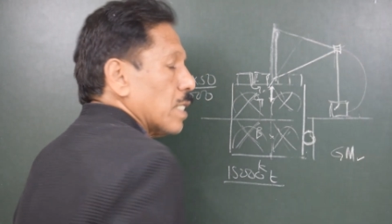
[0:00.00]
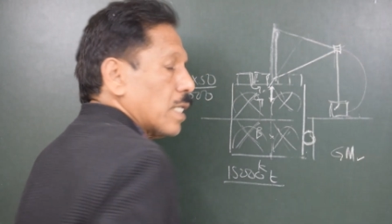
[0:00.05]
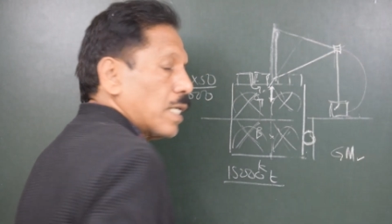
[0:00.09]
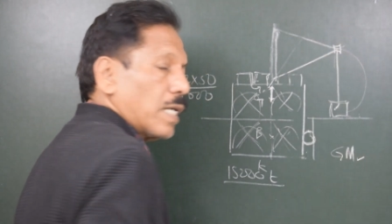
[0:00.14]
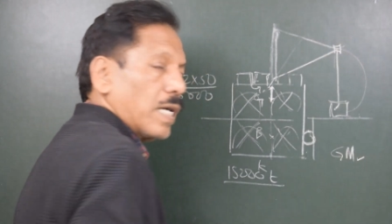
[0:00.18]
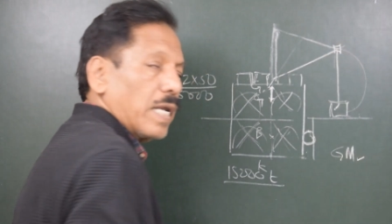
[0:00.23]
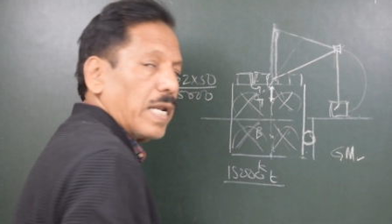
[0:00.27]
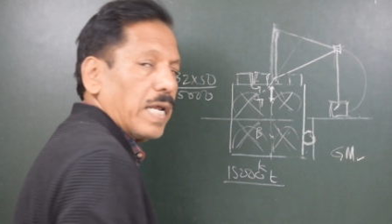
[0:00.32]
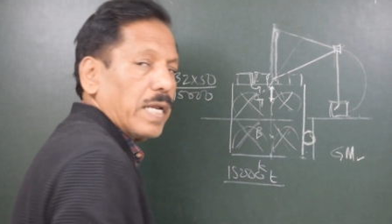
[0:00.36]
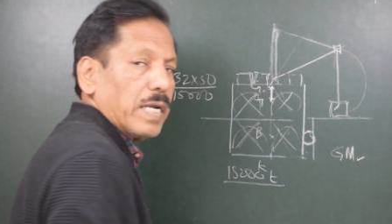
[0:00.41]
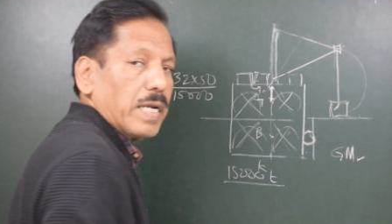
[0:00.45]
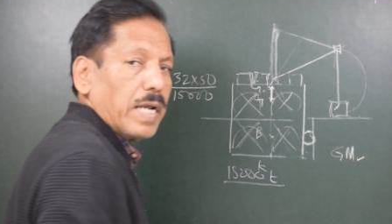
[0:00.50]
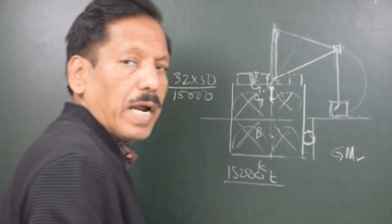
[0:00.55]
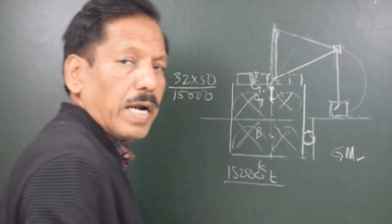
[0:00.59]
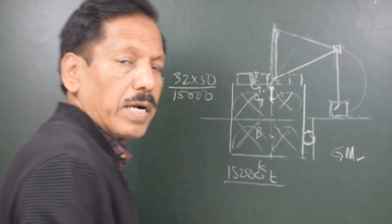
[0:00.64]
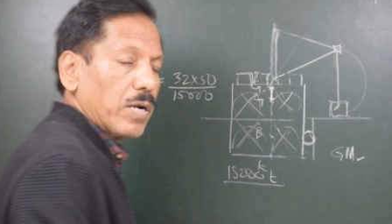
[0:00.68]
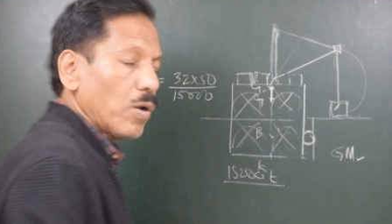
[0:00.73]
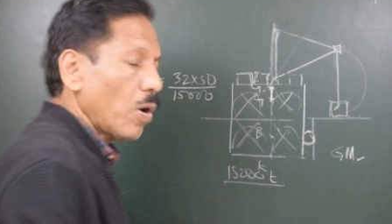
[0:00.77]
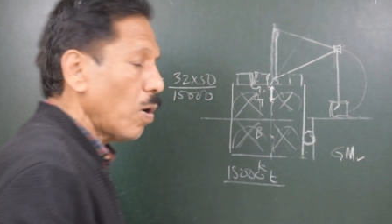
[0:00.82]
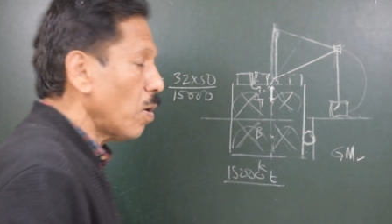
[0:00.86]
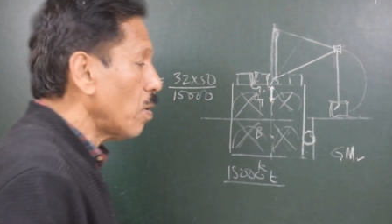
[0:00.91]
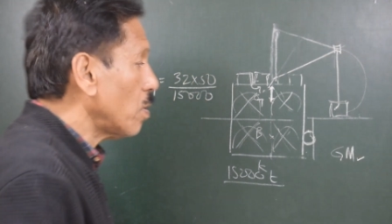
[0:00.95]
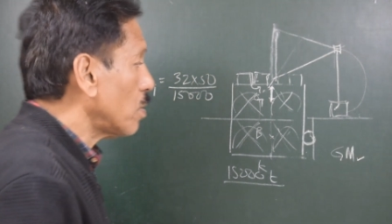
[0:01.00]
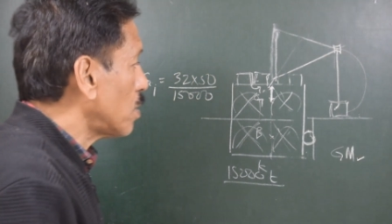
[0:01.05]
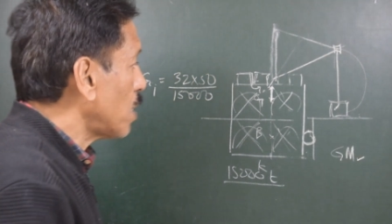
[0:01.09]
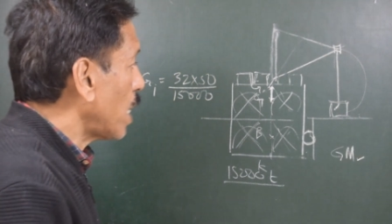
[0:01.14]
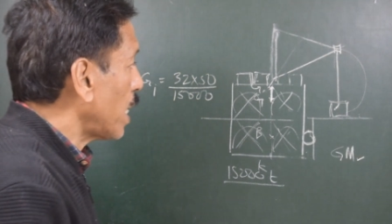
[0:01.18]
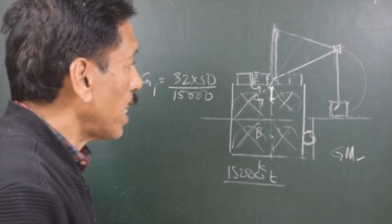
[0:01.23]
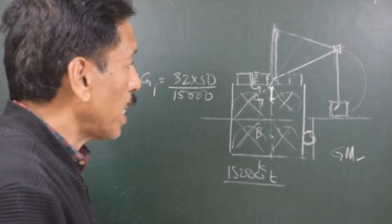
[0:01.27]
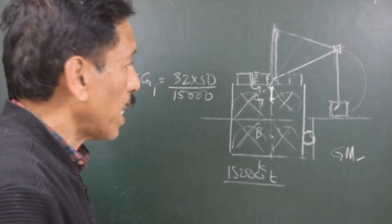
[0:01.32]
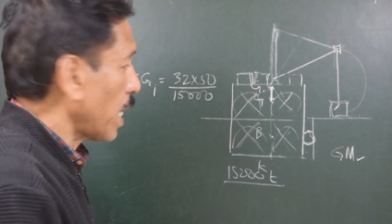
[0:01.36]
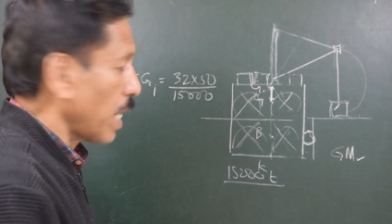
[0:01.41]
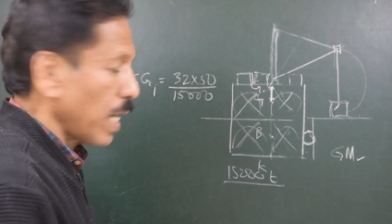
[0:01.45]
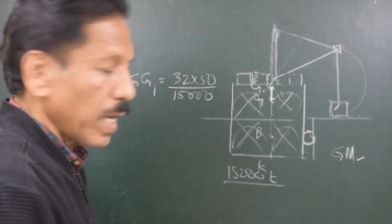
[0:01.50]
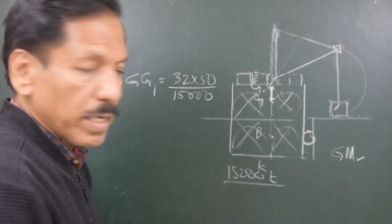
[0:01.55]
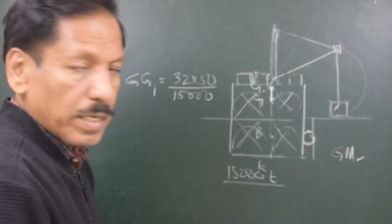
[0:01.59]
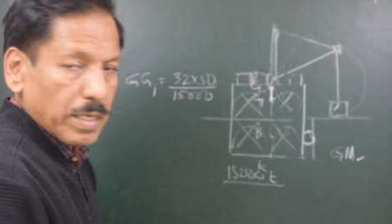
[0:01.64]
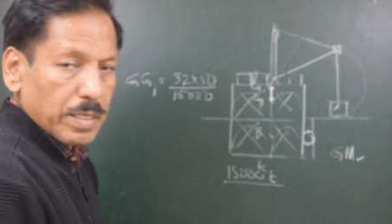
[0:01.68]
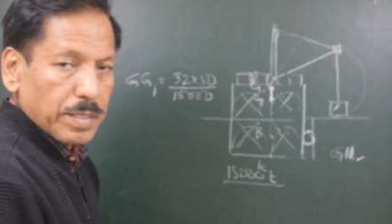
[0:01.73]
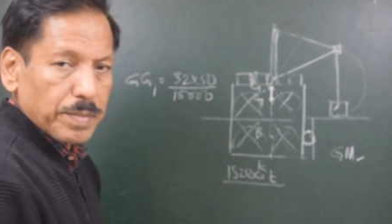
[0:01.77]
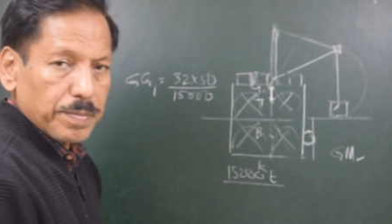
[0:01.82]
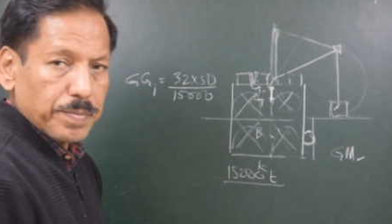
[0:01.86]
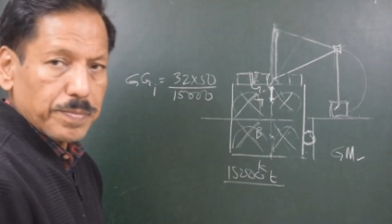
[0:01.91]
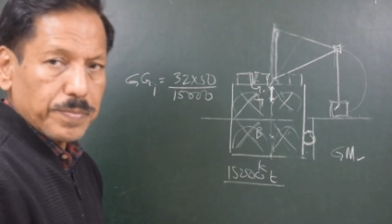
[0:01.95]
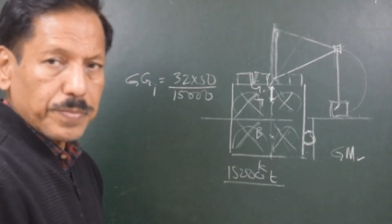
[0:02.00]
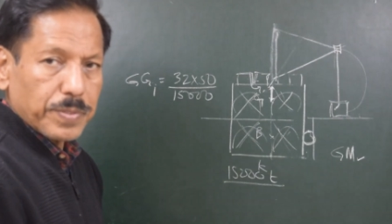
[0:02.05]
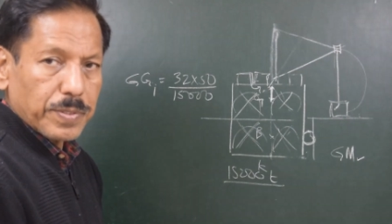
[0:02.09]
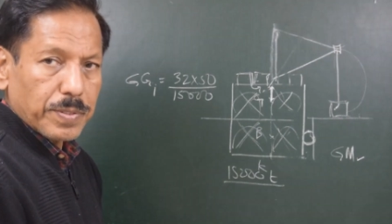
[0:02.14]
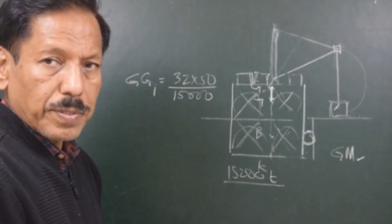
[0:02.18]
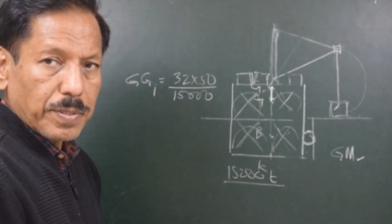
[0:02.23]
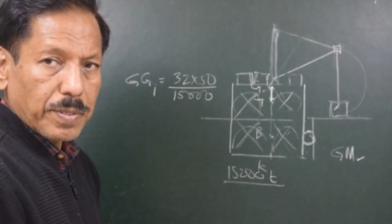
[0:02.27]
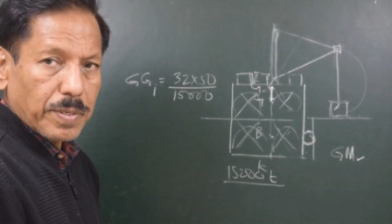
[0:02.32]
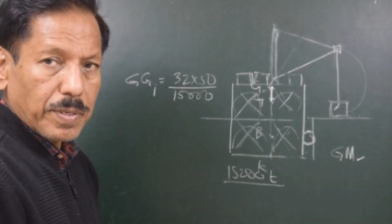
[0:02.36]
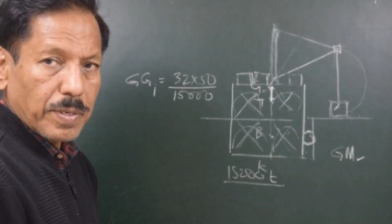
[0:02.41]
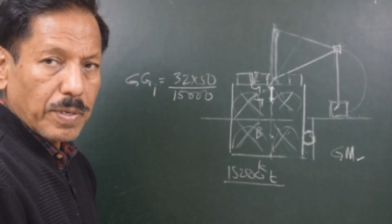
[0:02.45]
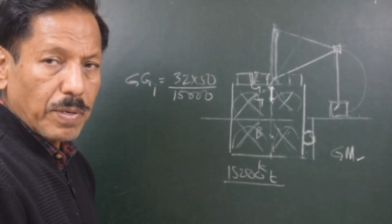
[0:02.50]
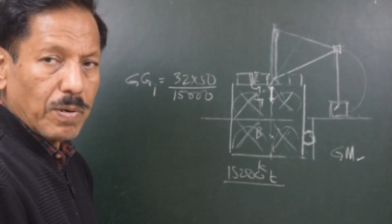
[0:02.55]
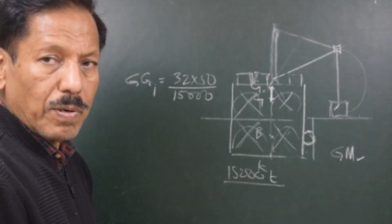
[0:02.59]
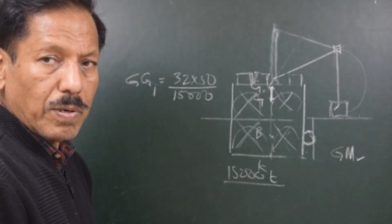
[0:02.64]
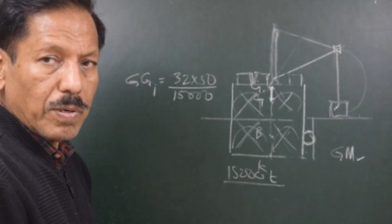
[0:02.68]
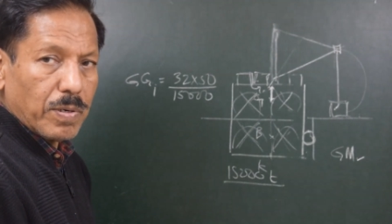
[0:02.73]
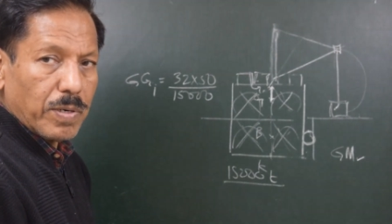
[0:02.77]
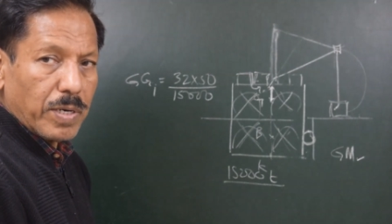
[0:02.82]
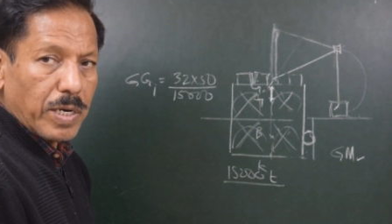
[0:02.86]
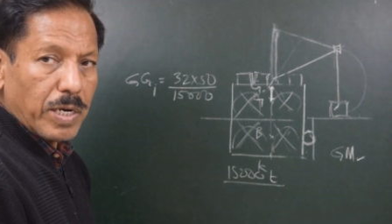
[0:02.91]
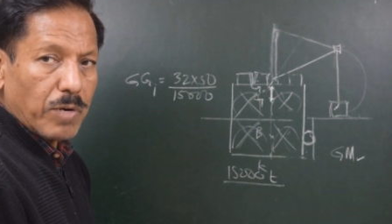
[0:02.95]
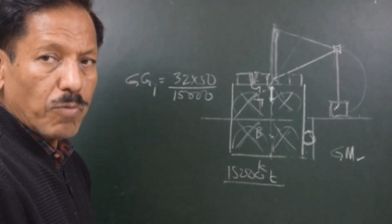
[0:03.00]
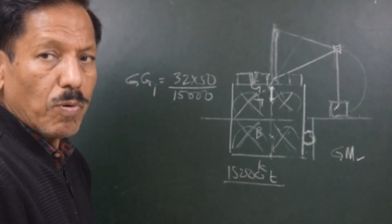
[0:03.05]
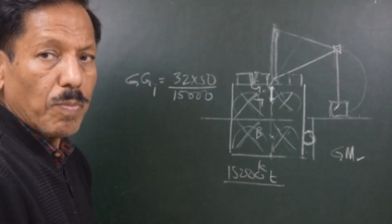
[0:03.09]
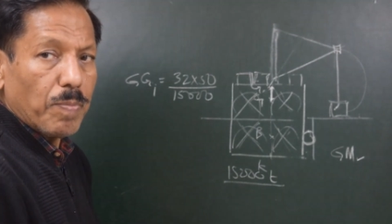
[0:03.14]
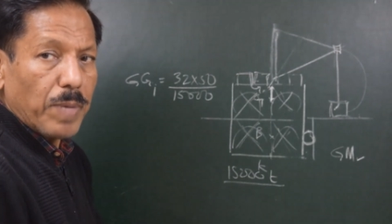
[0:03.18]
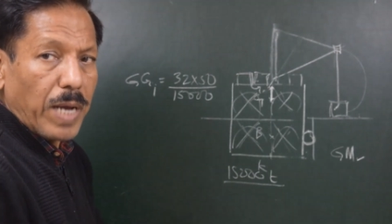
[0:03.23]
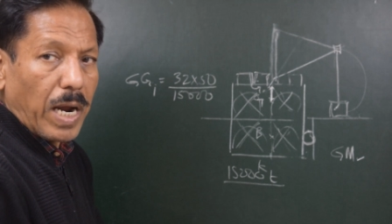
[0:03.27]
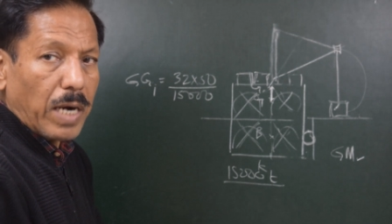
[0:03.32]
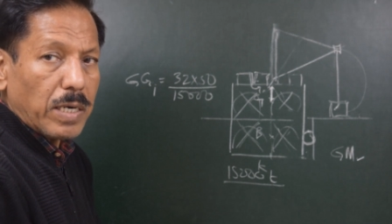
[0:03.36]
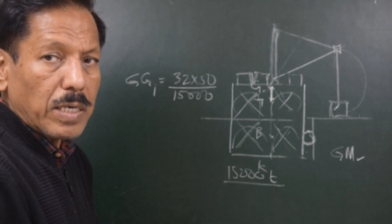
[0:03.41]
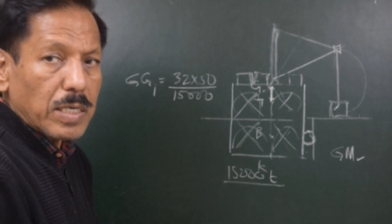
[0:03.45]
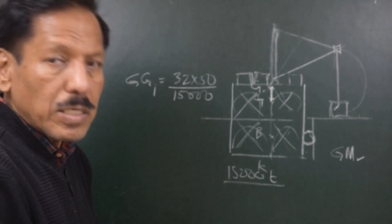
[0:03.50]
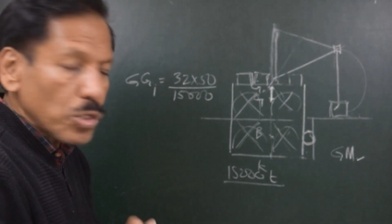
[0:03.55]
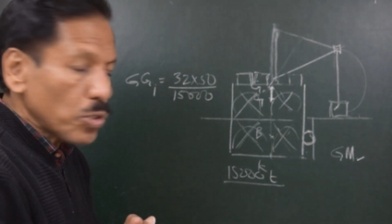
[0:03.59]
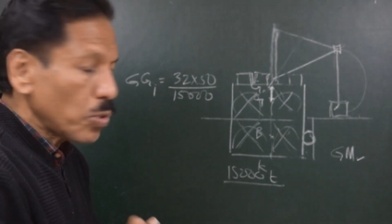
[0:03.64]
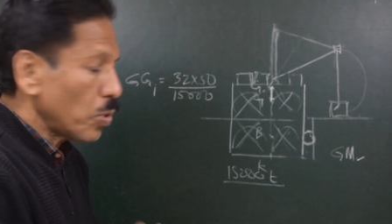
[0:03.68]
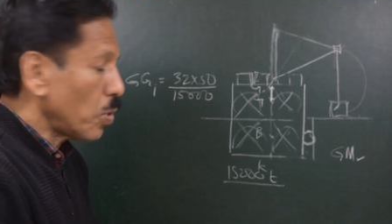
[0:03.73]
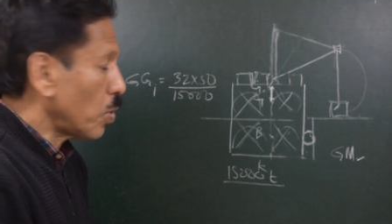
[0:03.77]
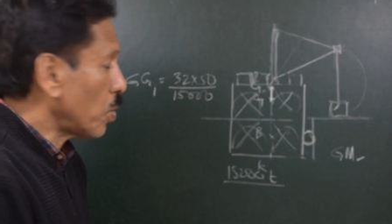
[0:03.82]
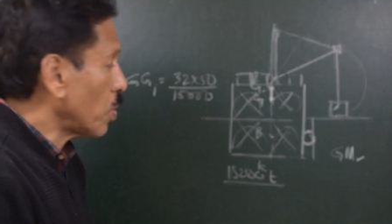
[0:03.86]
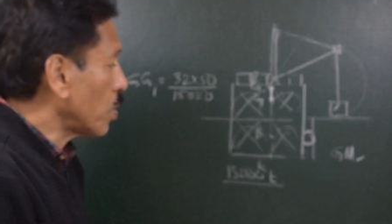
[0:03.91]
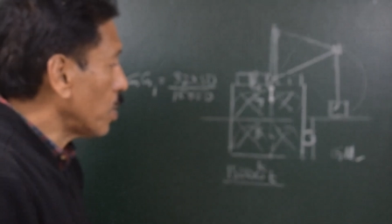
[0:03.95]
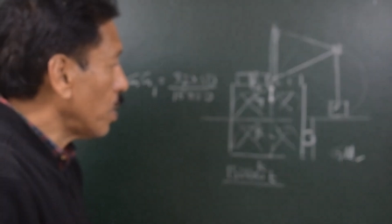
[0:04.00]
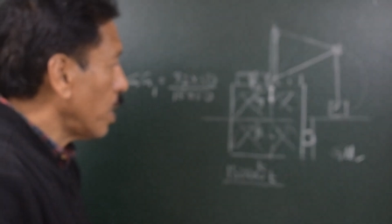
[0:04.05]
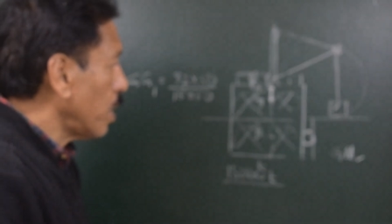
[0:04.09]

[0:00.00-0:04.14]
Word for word: crane head or derrick head. You know, it will be understood,